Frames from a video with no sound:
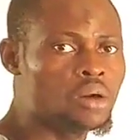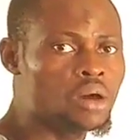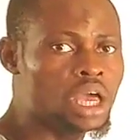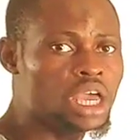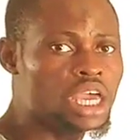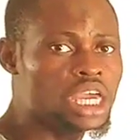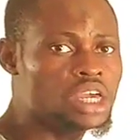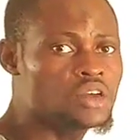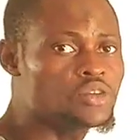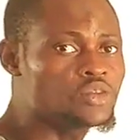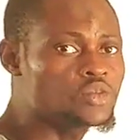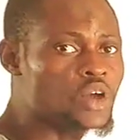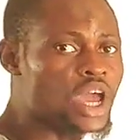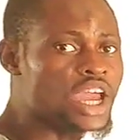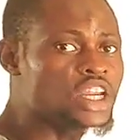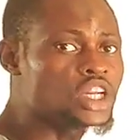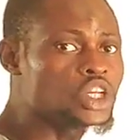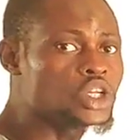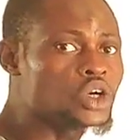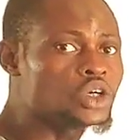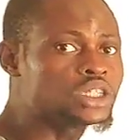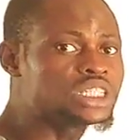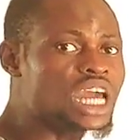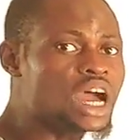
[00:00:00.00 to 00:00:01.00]
if I
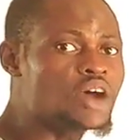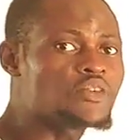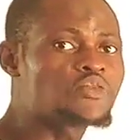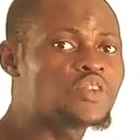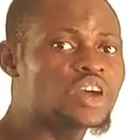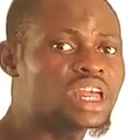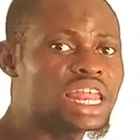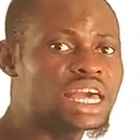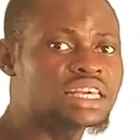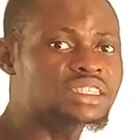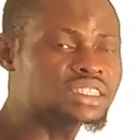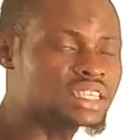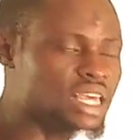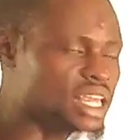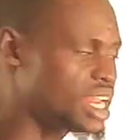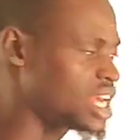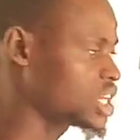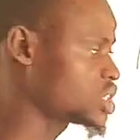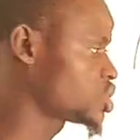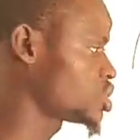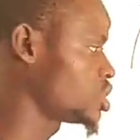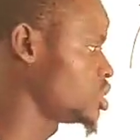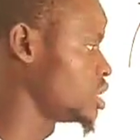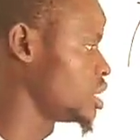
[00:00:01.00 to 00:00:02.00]
know their valence
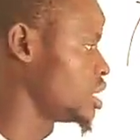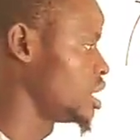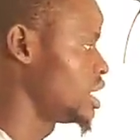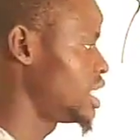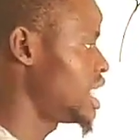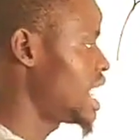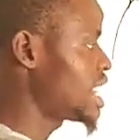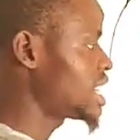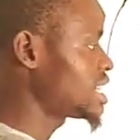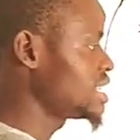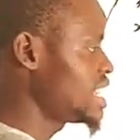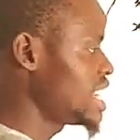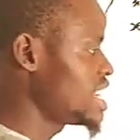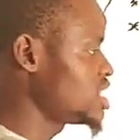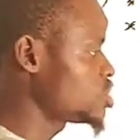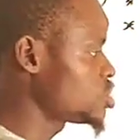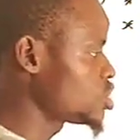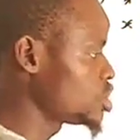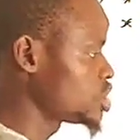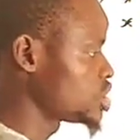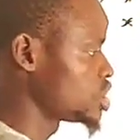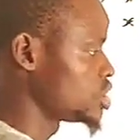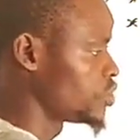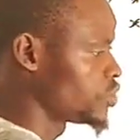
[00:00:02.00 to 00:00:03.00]
electron, like
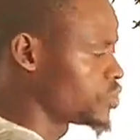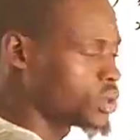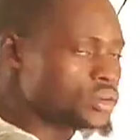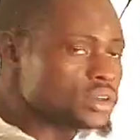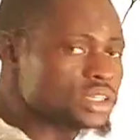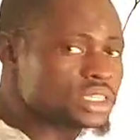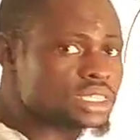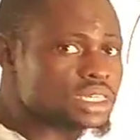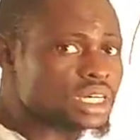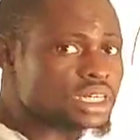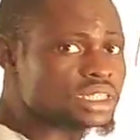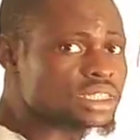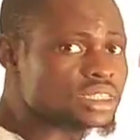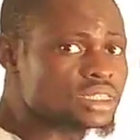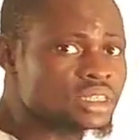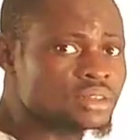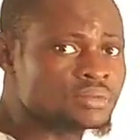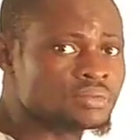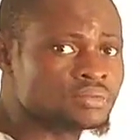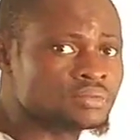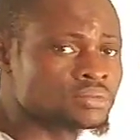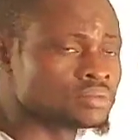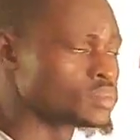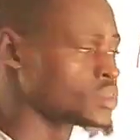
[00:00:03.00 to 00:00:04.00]
nitrogen, for instance.
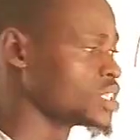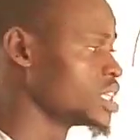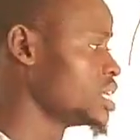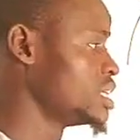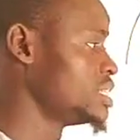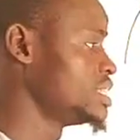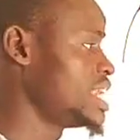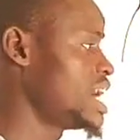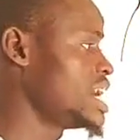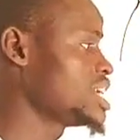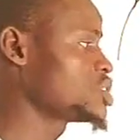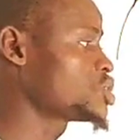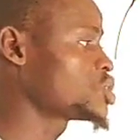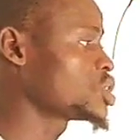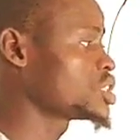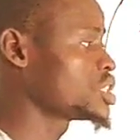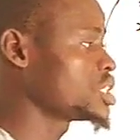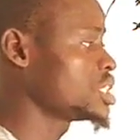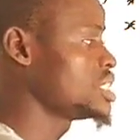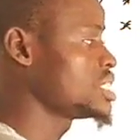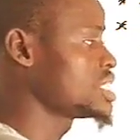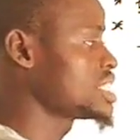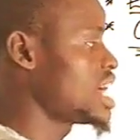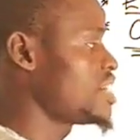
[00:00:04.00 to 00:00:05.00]

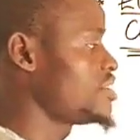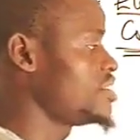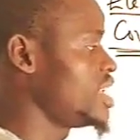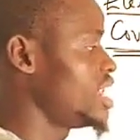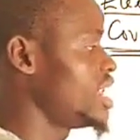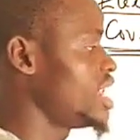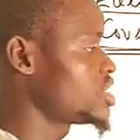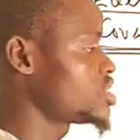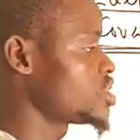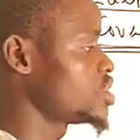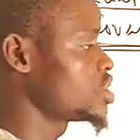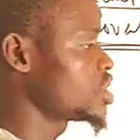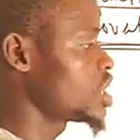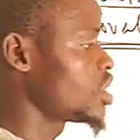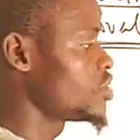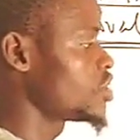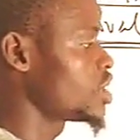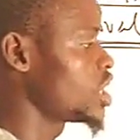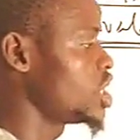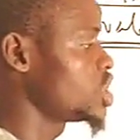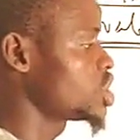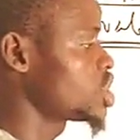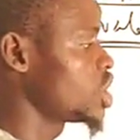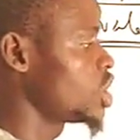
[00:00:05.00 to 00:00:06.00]
Nitrogen is having an electron
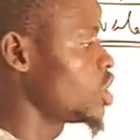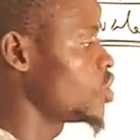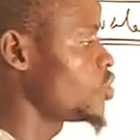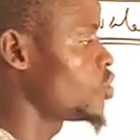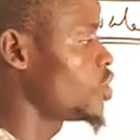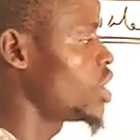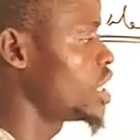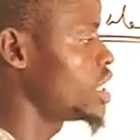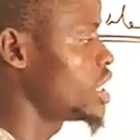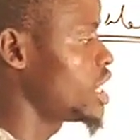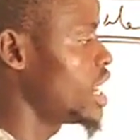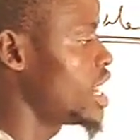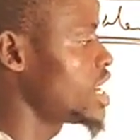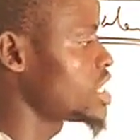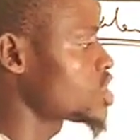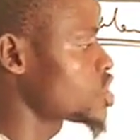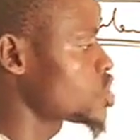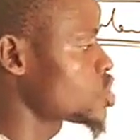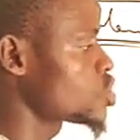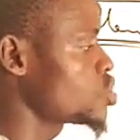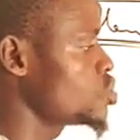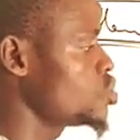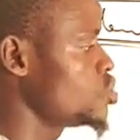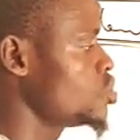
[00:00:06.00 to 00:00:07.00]
configuration of
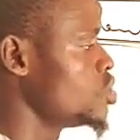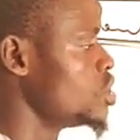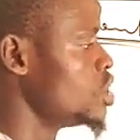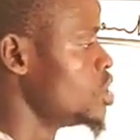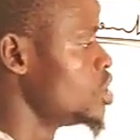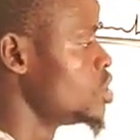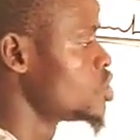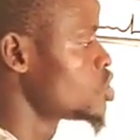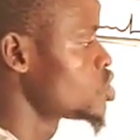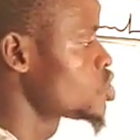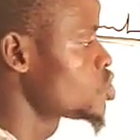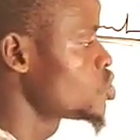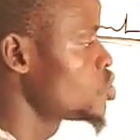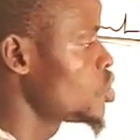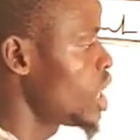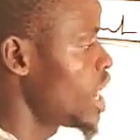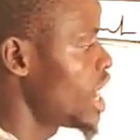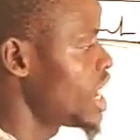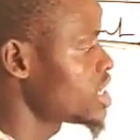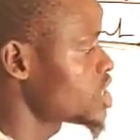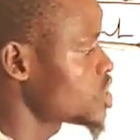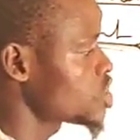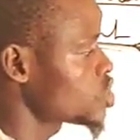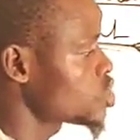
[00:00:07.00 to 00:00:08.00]
1s2,
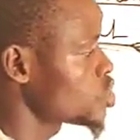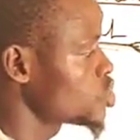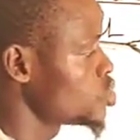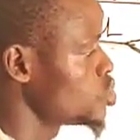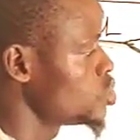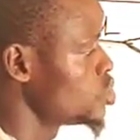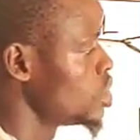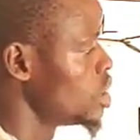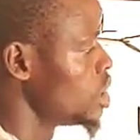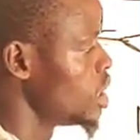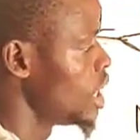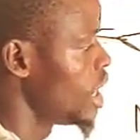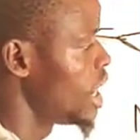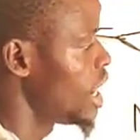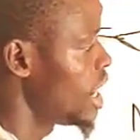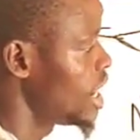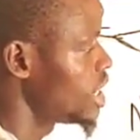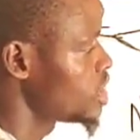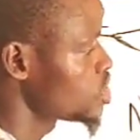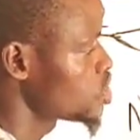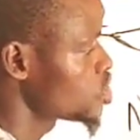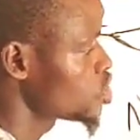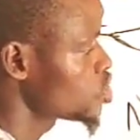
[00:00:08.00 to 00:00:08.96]
2s2, and